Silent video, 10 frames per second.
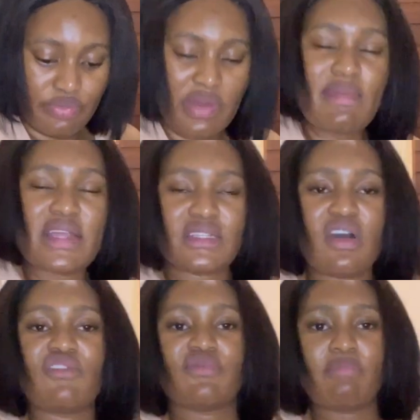bring
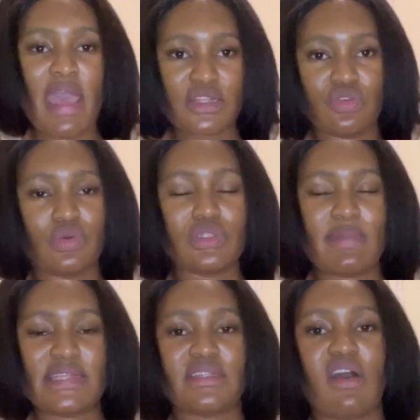myself back towards
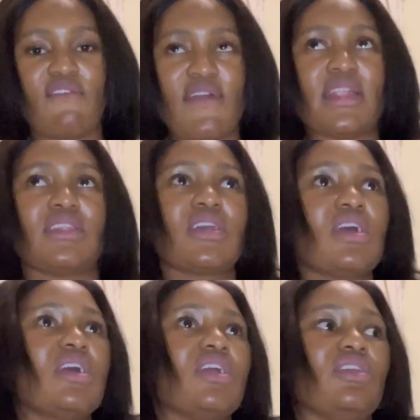myself and
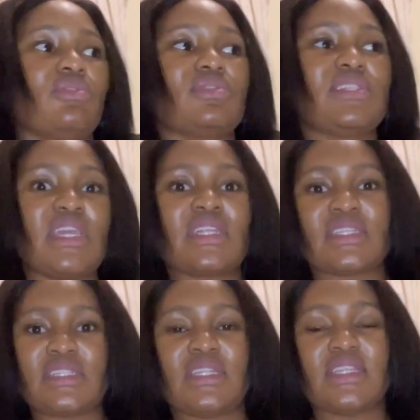say,
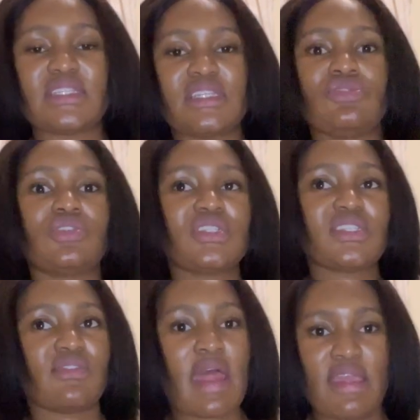listen, you just
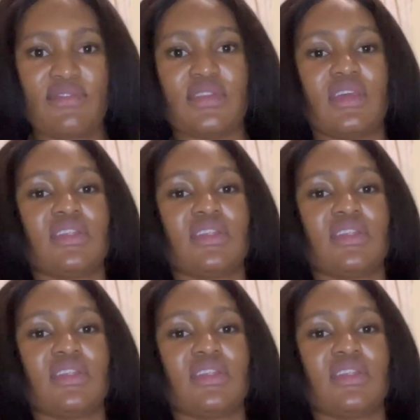arrived.